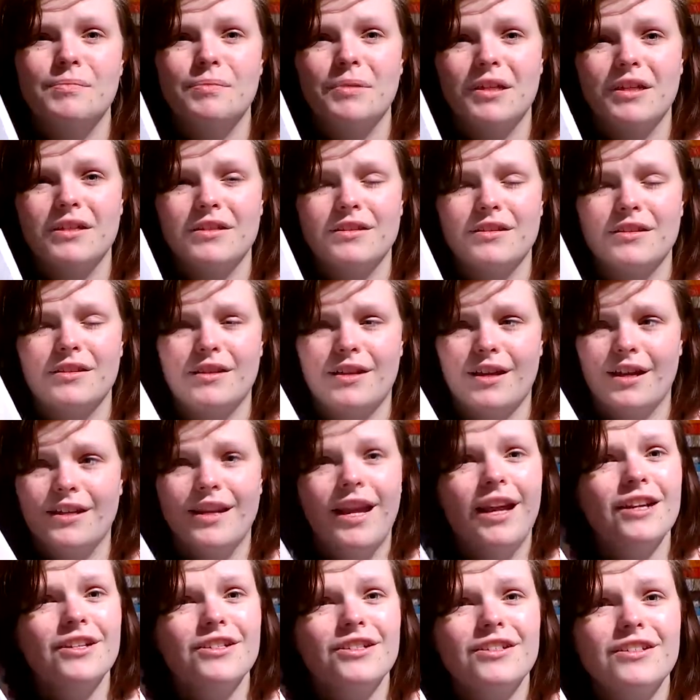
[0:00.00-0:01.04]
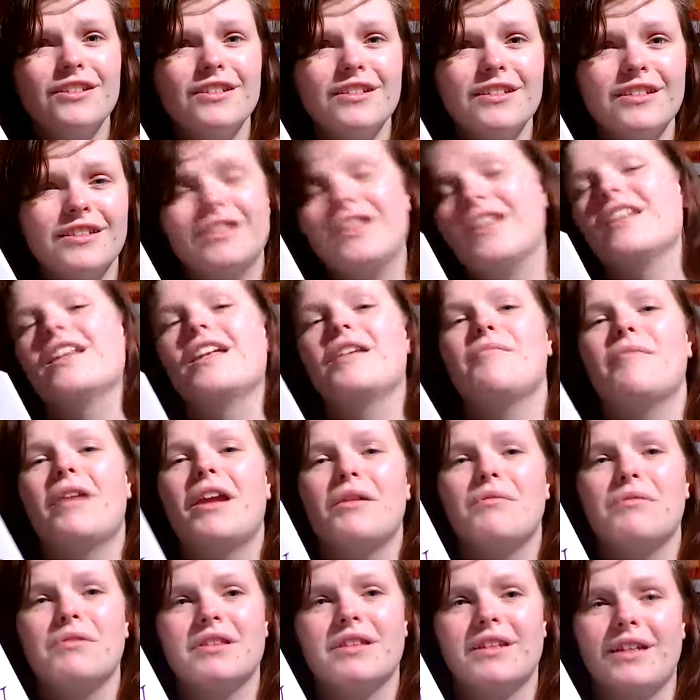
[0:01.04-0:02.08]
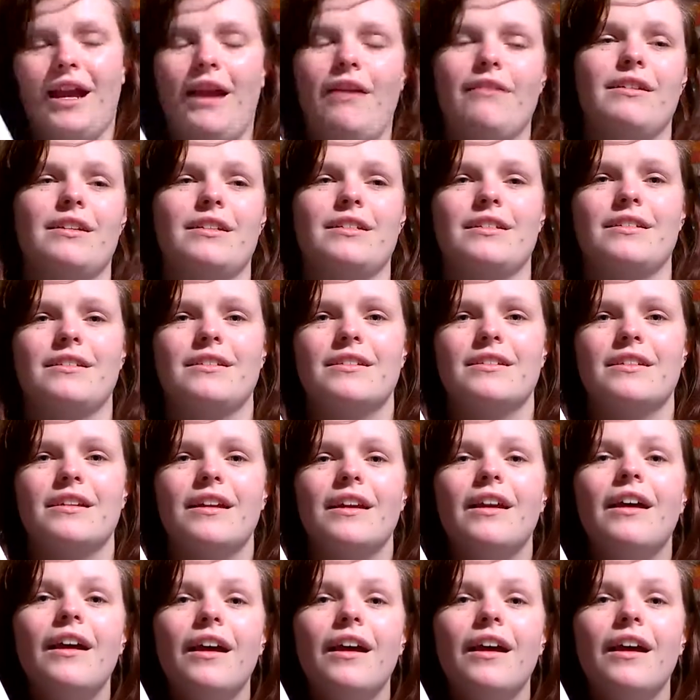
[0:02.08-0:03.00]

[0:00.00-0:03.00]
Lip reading: because of the connections that they make with the characters.